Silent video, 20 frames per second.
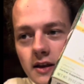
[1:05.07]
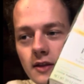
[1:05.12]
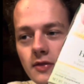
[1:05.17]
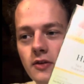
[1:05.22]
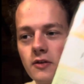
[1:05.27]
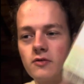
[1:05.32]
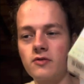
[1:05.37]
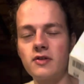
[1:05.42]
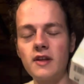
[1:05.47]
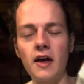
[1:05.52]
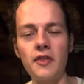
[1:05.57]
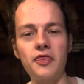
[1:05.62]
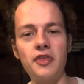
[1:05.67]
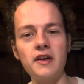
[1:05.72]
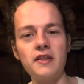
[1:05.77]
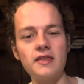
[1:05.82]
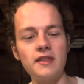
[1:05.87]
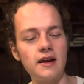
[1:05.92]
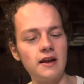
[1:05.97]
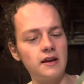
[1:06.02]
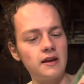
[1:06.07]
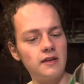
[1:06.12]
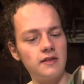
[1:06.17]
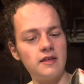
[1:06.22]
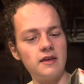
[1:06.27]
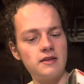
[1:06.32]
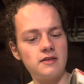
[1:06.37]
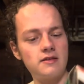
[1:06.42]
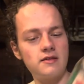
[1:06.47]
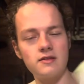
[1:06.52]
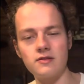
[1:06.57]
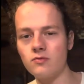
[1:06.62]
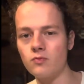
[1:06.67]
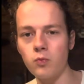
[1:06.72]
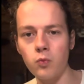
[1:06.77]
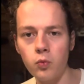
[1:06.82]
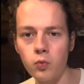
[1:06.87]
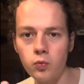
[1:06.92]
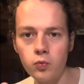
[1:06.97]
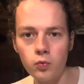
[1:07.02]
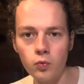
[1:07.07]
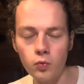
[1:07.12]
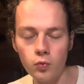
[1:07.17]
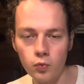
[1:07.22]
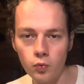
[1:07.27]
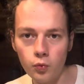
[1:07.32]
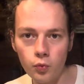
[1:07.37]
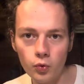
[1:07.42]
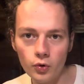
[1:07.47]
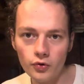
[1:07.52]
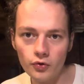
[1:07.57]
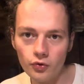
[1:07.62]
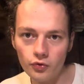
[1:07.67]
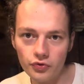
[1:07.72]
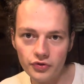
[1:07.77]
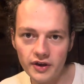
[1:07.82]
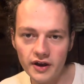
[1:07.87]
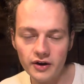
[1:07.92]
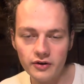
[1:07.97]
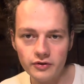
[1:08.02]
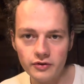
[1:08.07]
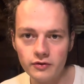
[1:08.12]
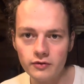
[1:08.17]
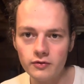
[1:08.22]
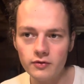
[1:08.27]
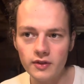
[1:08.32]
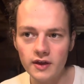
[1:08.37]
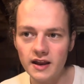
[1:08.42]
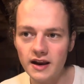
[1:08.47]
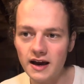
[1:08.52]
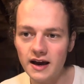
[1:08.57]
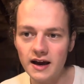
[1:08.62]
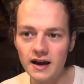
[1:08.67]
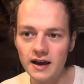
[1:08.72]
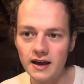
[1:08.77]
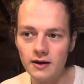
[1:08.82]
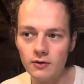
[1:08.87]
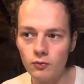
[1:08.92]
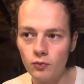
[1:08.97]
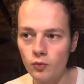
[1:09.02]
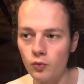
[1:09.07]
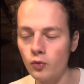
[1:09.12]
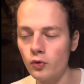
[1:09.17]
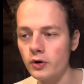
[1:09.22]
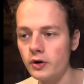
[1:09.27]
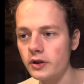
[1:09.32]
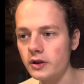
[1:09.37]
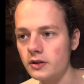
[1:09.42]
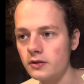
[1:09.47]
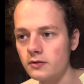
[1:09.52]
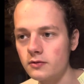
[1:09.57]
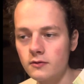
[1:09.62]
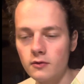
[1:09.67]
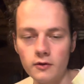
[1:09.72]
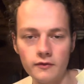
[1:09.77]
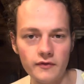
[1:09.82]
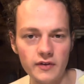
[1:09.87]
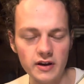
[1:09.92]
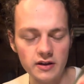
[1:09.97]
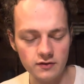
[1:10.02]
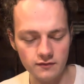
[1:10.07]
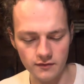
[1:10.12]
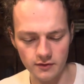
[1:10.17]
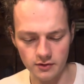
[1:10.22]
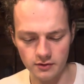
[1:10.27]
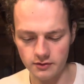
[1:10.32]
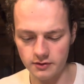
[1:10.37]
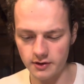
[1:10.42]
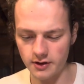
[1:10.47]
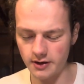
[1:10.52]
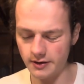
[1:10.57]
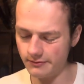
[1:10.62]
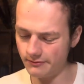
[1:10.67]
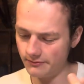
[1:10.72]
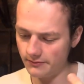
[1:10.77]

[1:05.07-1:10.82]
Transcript: There's nothing that this will tell you that I wouldn't, or vice versa.